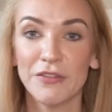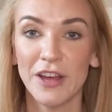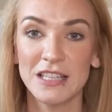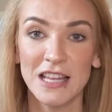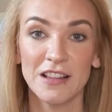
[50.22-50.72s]
the
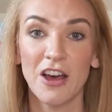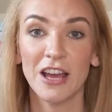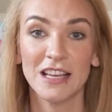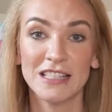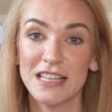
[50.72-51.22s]
first thing that
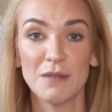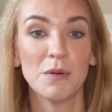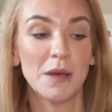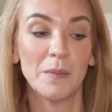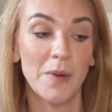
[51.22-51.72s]
I can see in
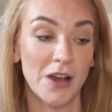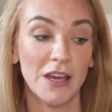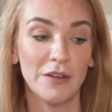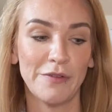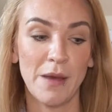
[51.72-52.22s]
my little
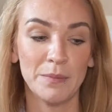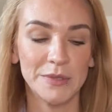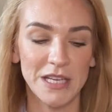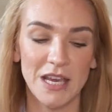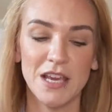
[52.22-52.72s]
bucket of
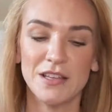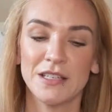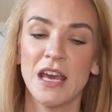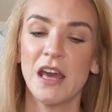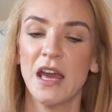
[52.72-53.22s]

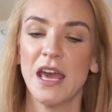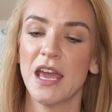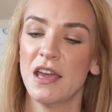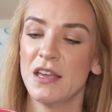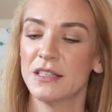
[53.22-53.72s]
empties
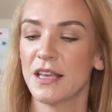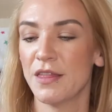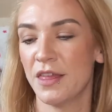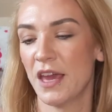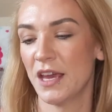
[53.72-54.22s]
is
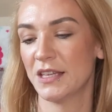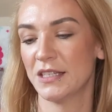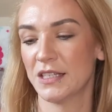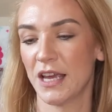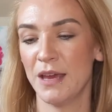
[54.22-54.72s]

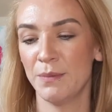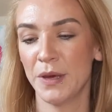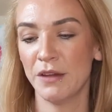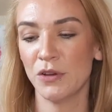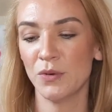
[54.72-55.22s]
this
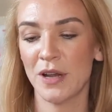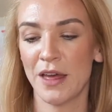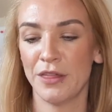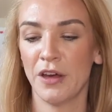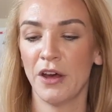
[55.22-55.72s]
Imperial
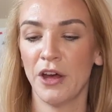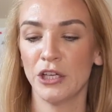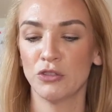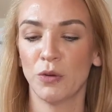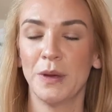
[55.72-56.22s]
Leather
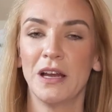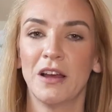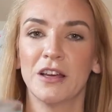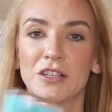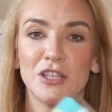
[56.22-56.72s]
Drop It
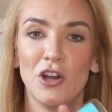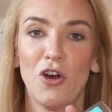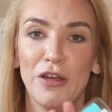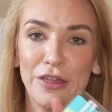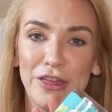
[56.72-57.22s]
Like a
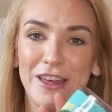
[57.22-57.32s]
Sloth.